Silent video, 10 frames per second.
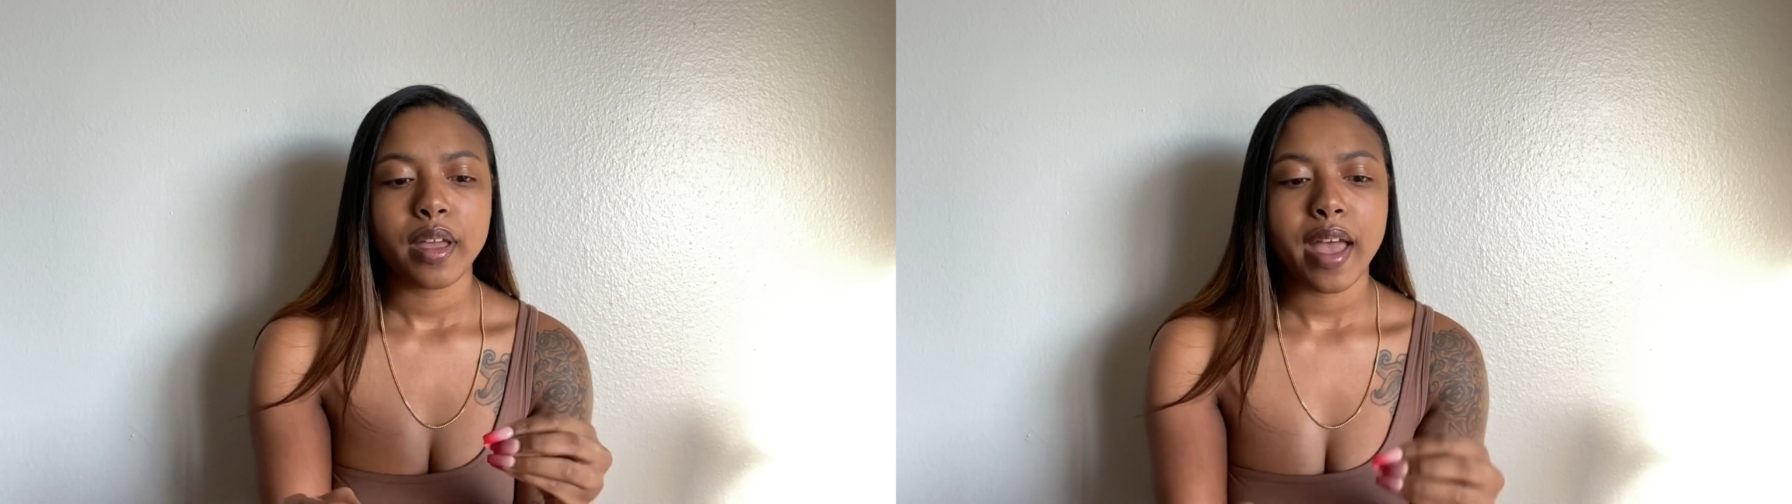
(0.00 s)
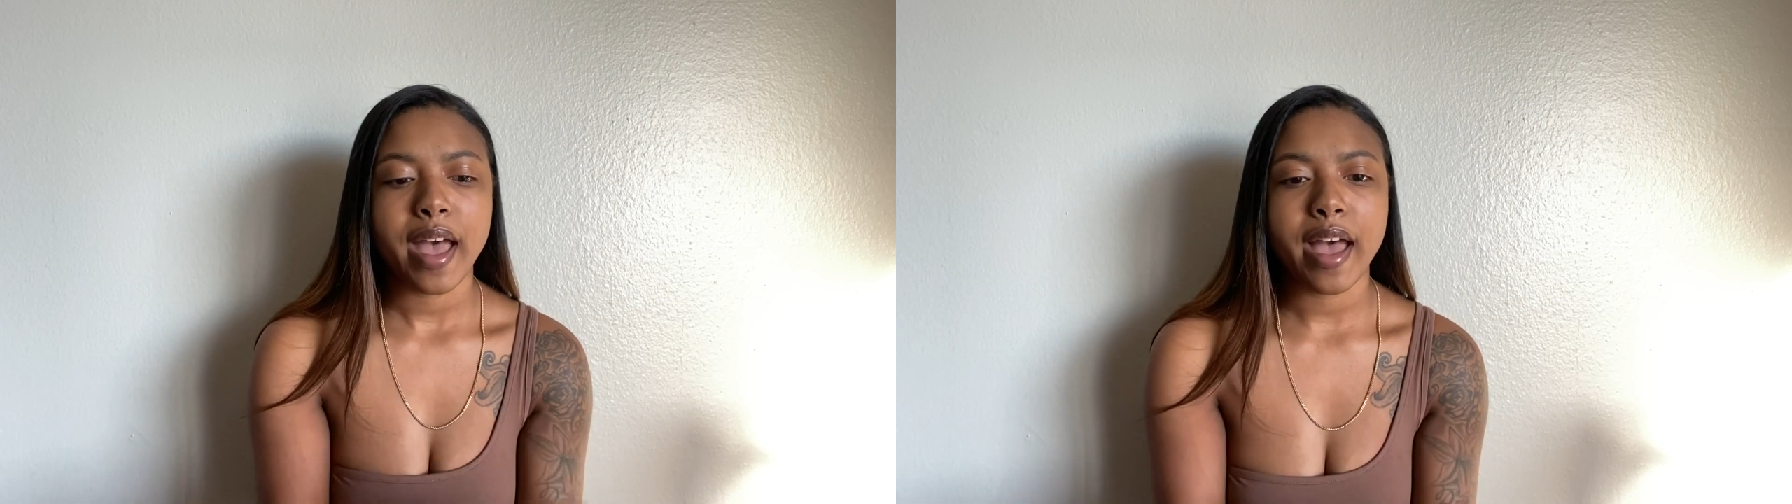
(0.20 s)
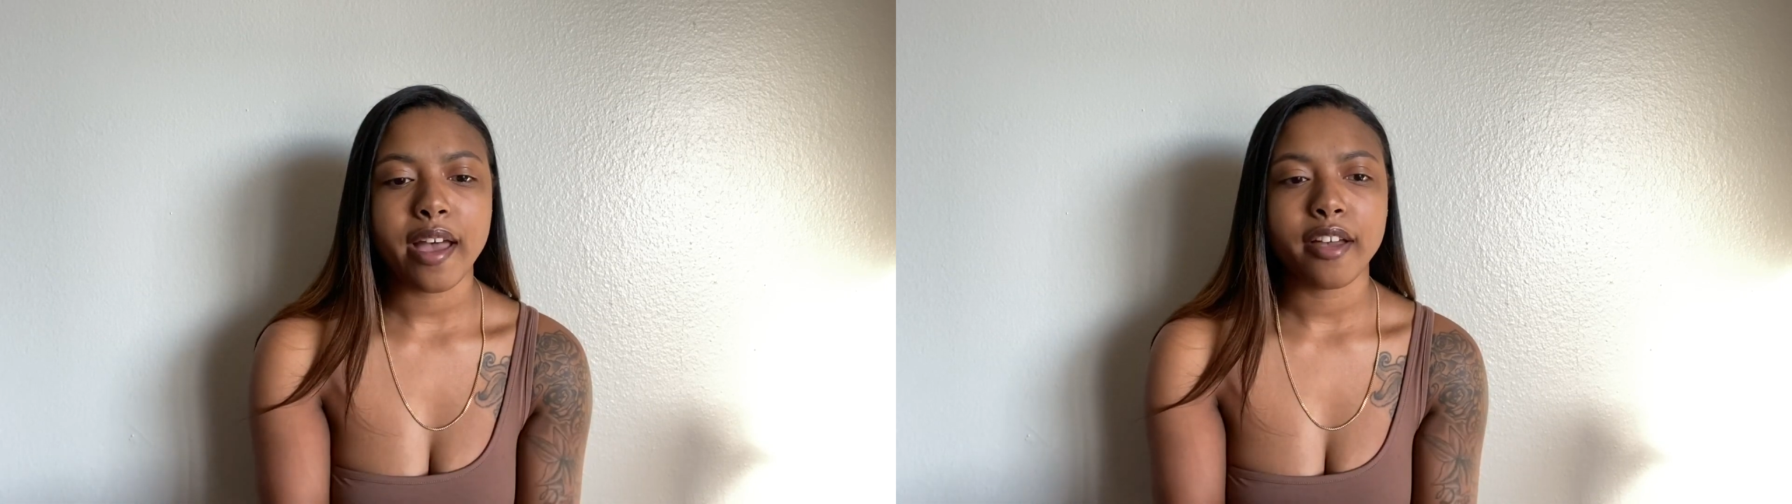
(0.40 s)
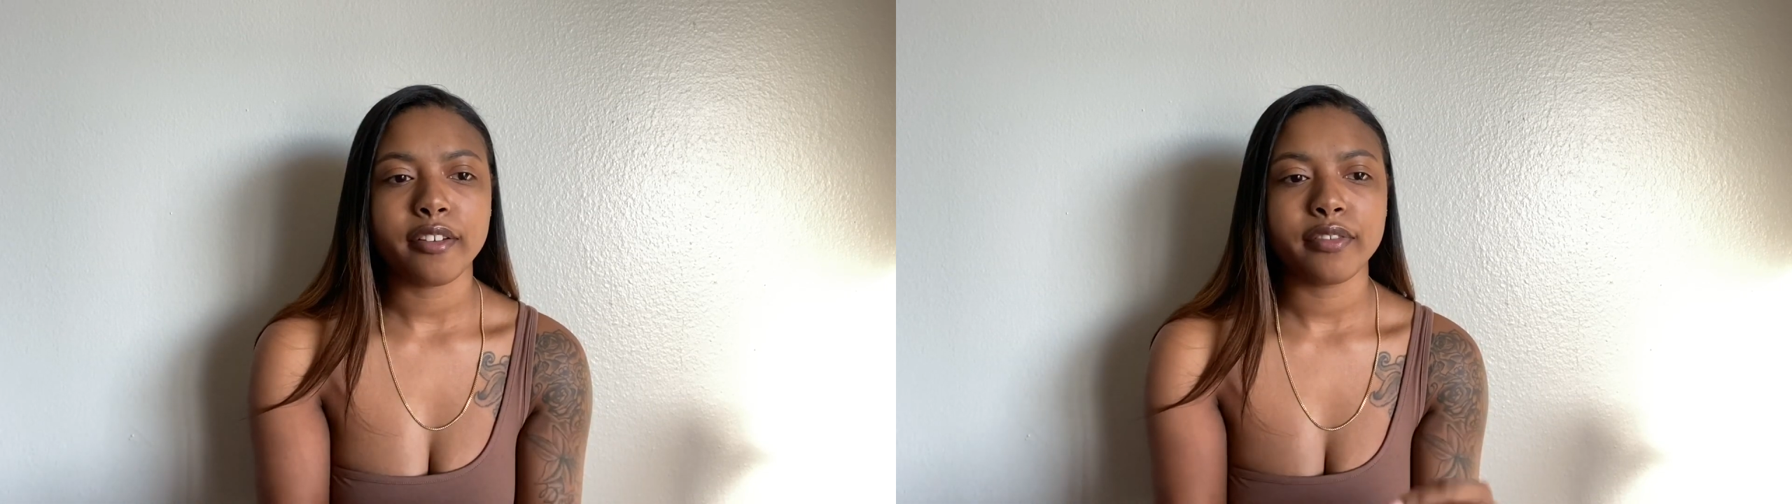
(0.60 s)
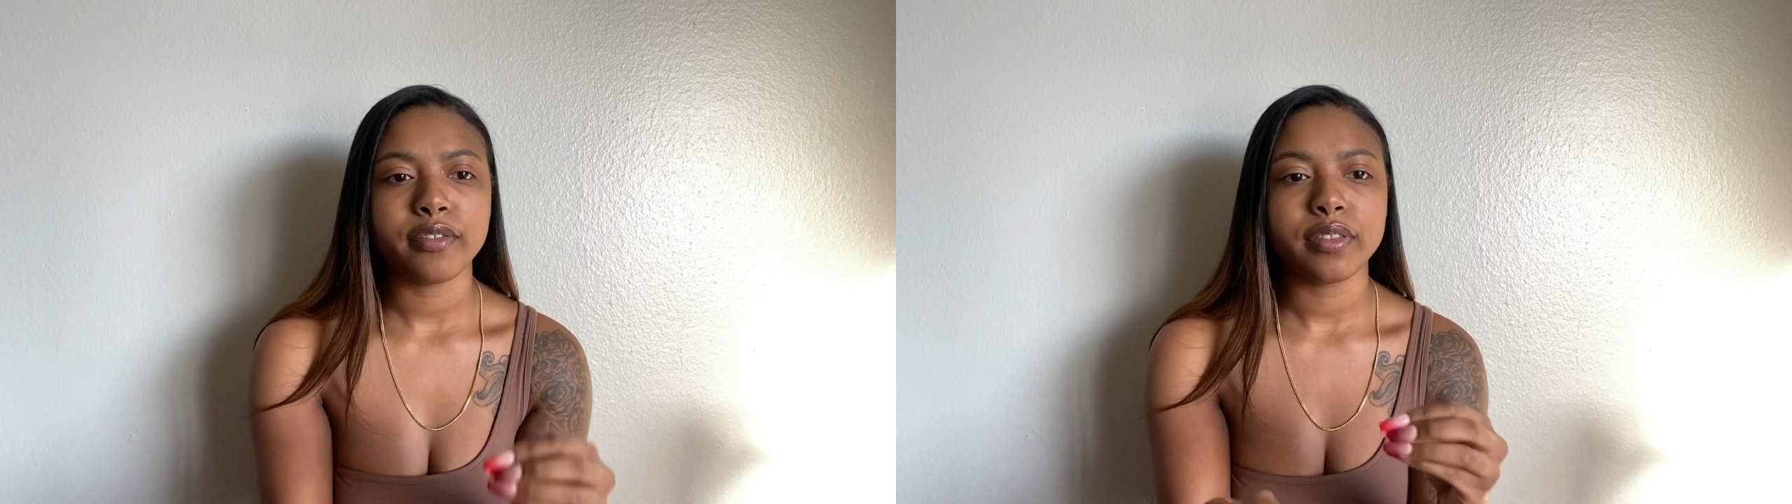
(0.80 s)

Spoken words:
have